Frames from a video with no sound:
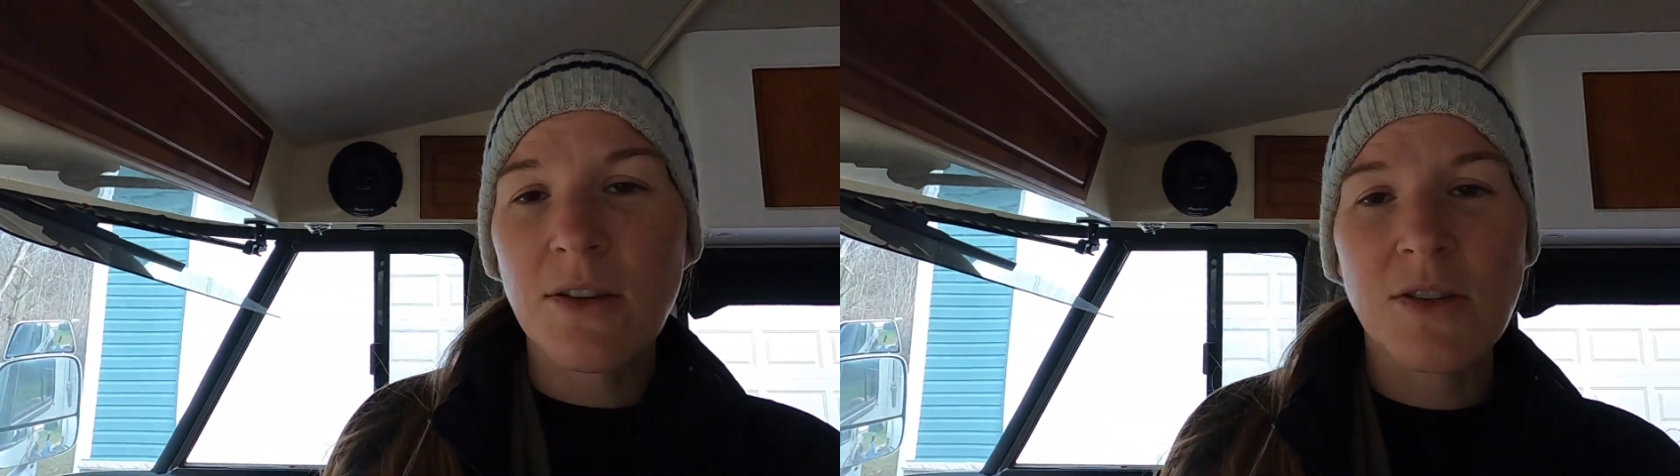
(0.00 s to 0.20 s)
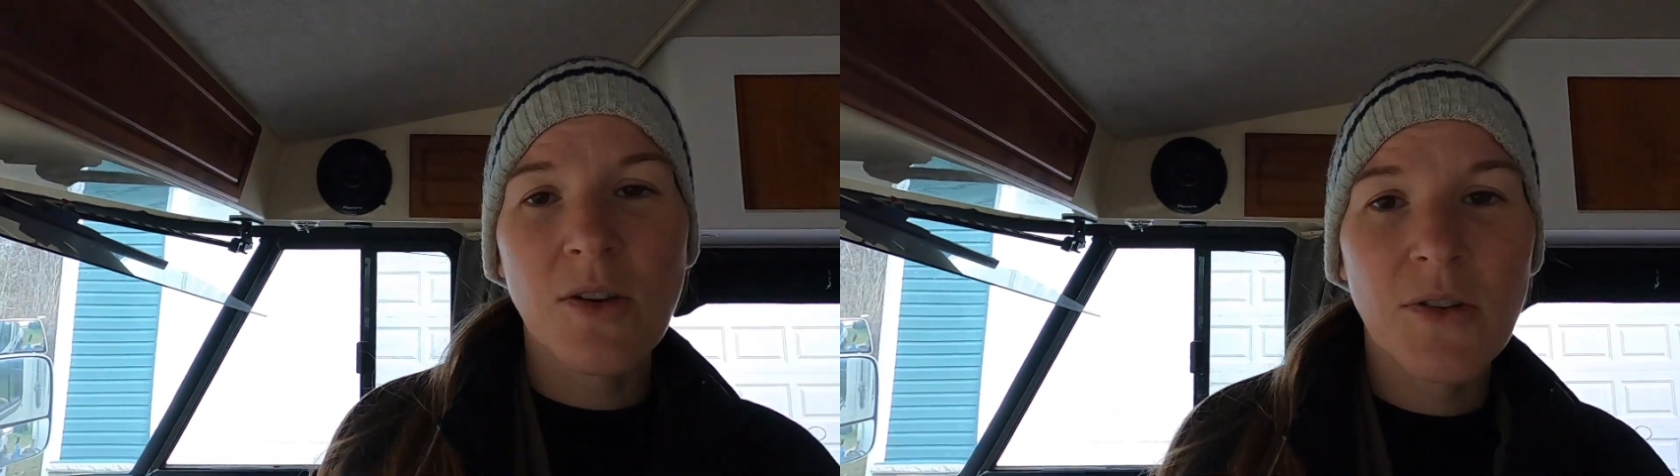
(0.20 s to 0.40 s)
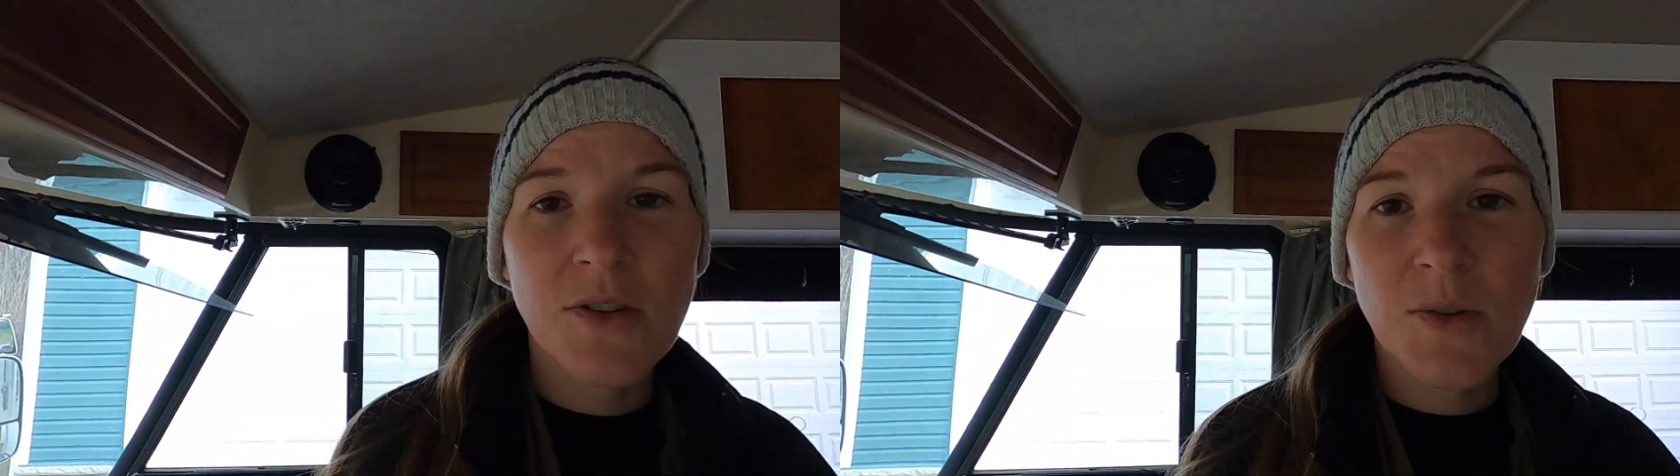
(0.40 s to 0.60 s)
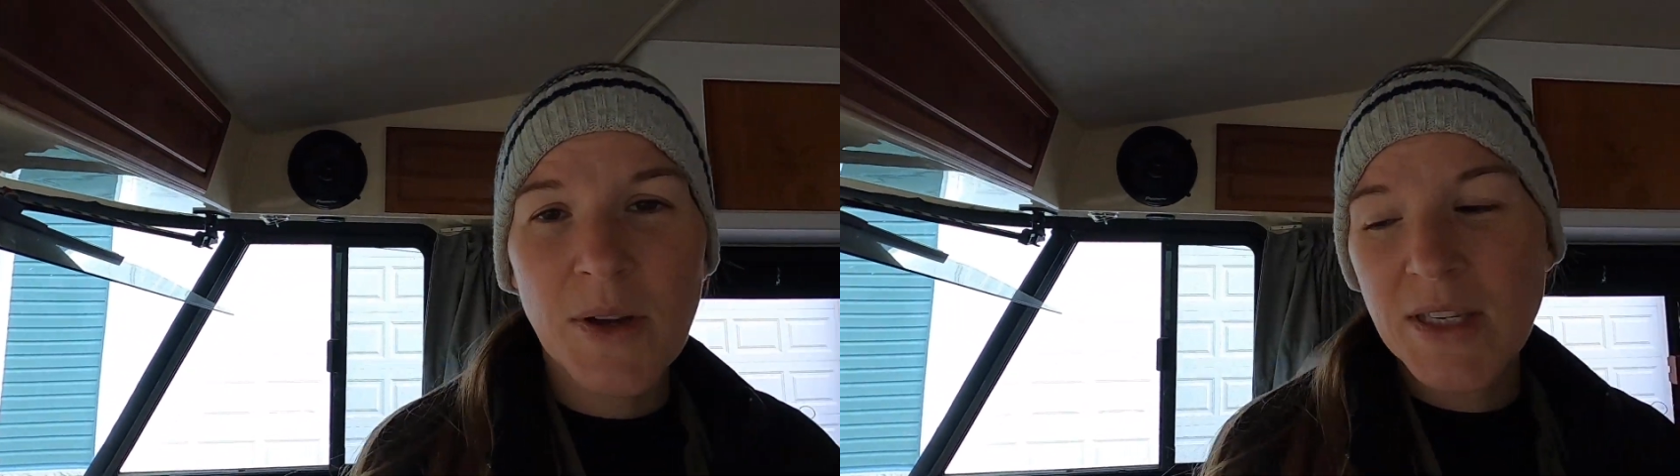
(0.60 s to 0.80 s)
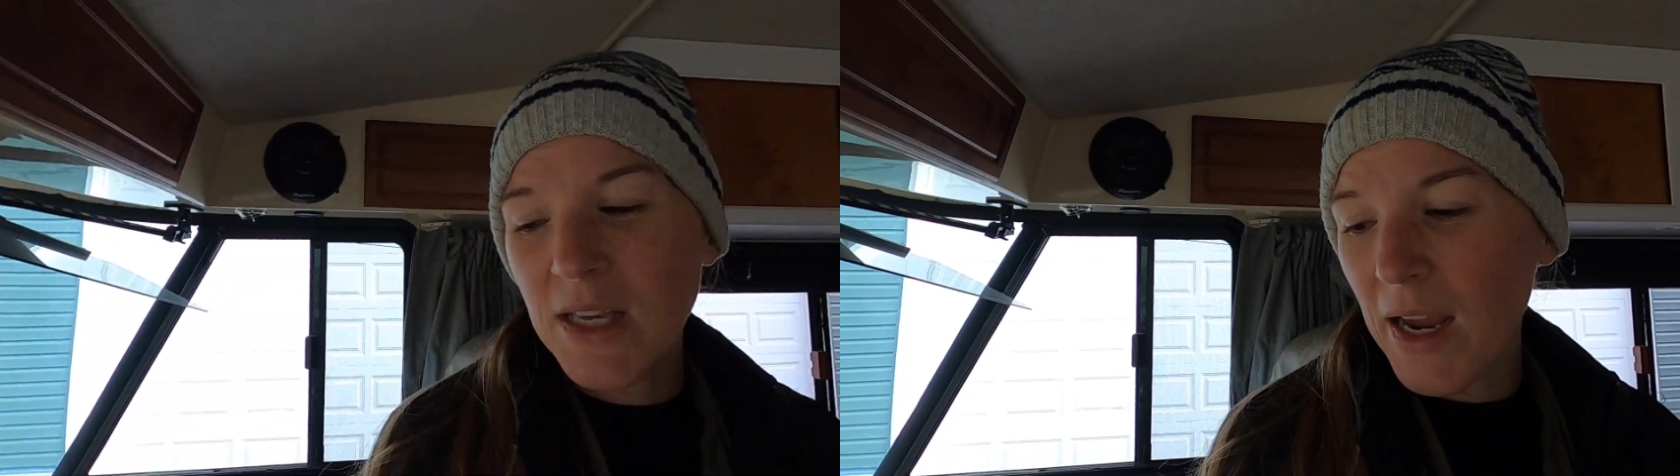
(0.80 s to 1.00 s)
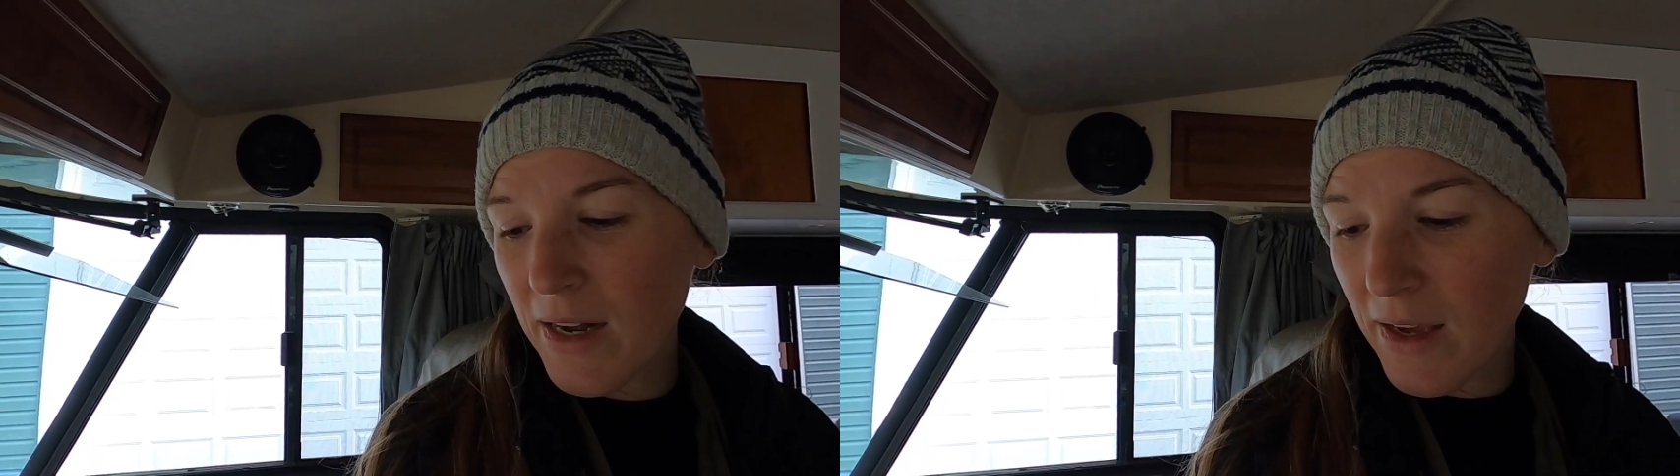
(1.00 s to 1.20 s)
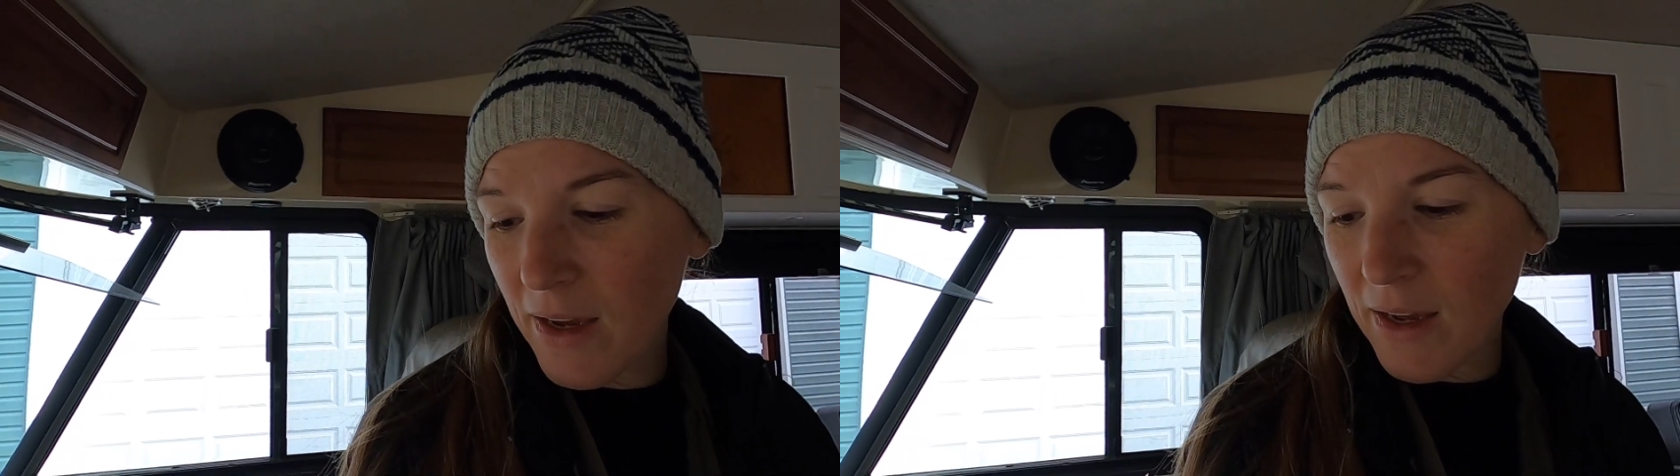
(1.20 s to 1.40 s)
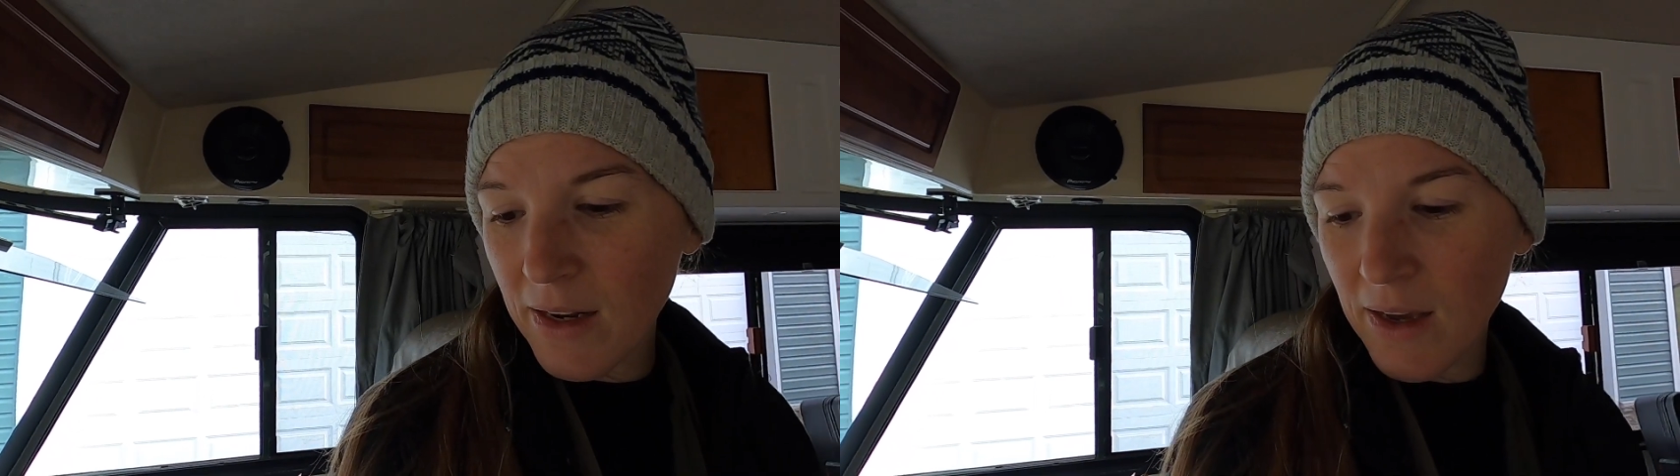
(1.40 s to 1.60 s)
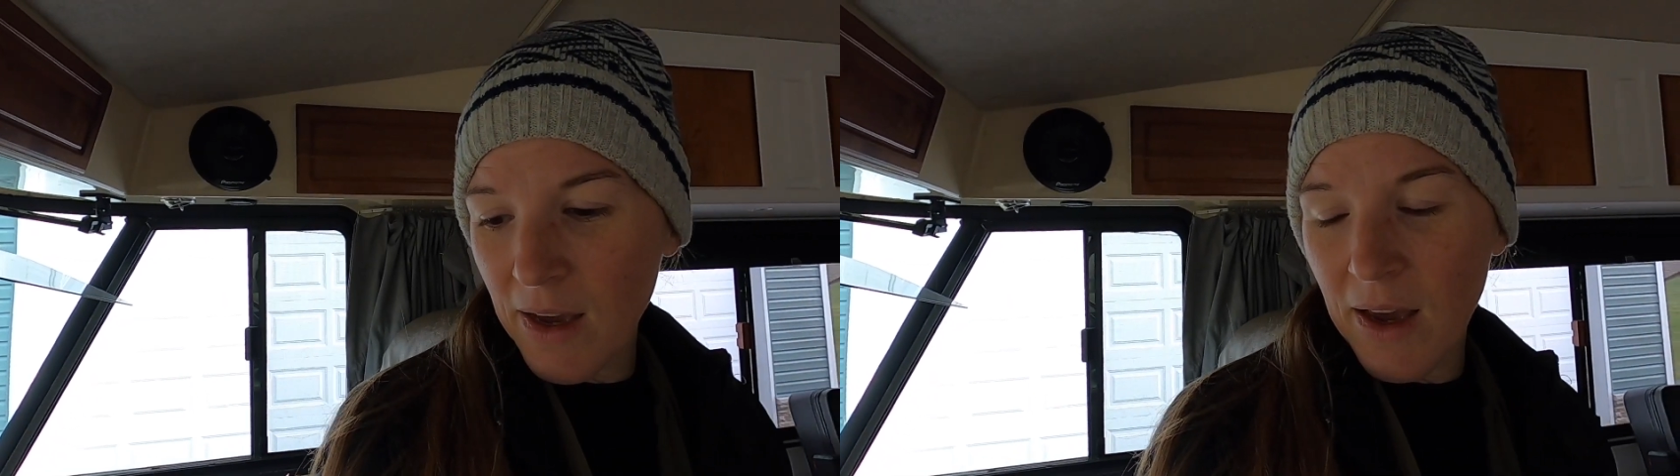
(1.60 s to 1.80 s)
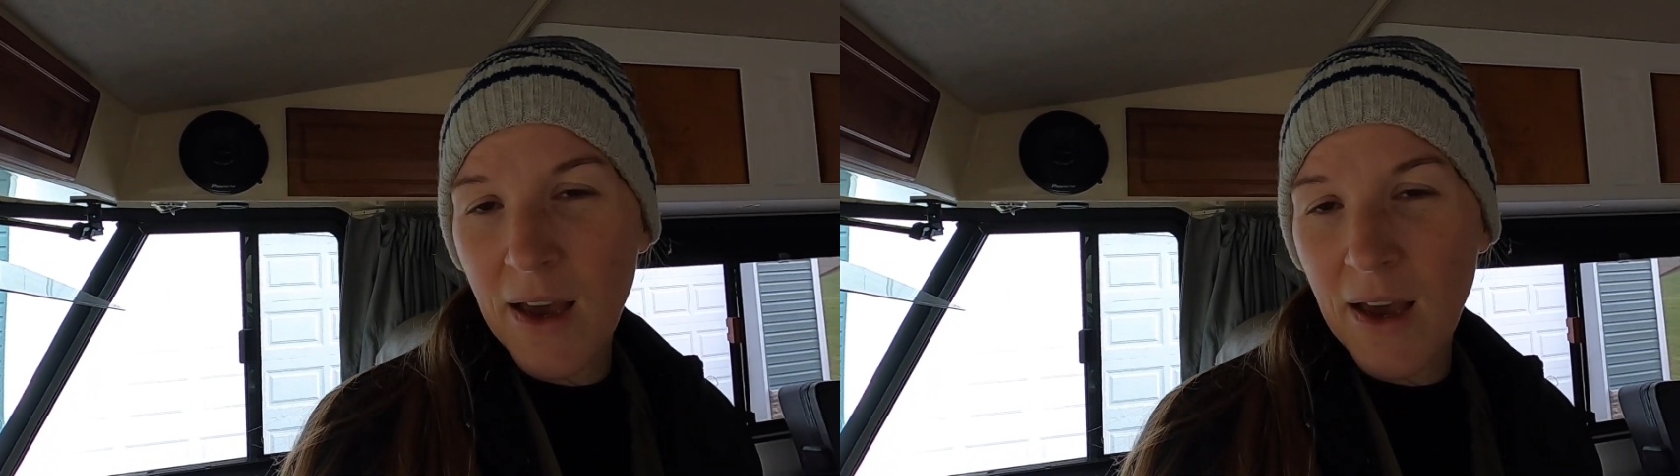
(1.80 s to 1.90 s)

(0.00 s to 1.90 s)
and they're so excited,